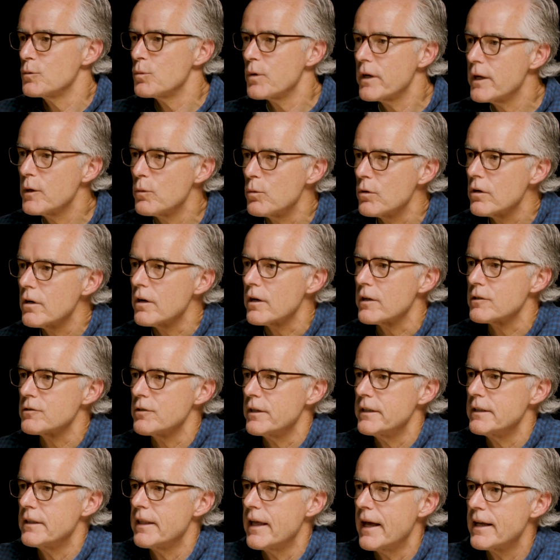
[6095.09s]
the way it works,
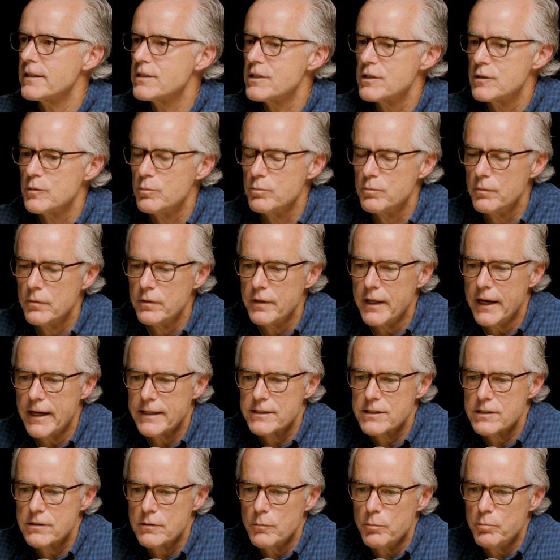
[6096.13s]
right? That's
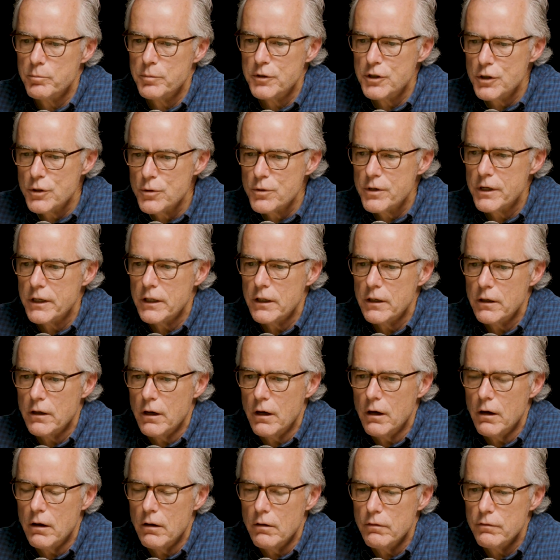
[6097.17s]
the beauty
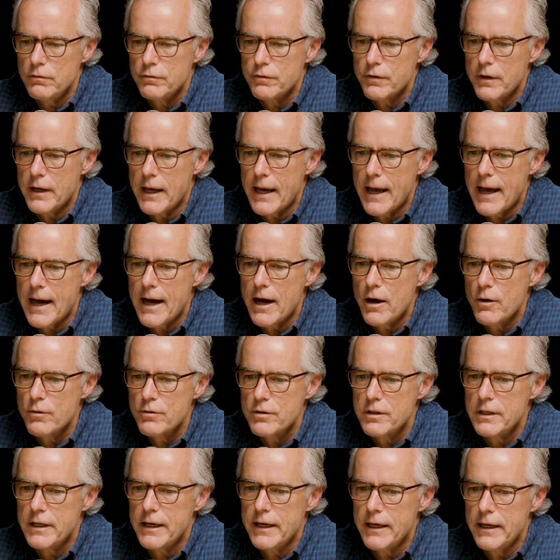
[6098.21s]
of how
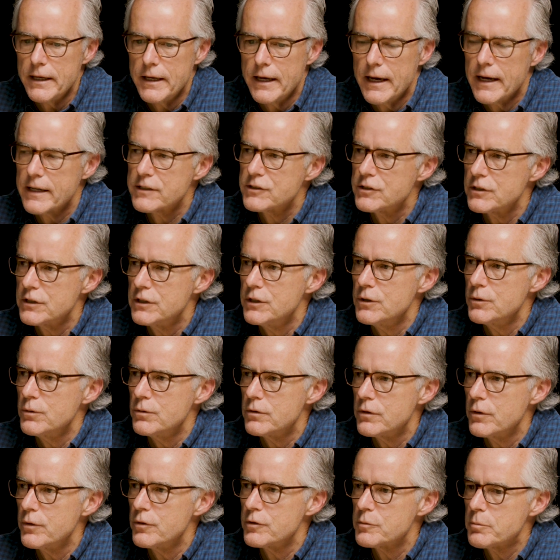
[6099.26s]
they
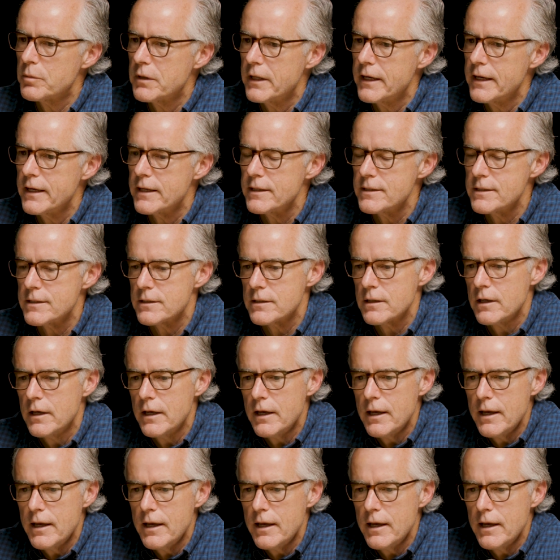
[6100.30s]
execute those plans.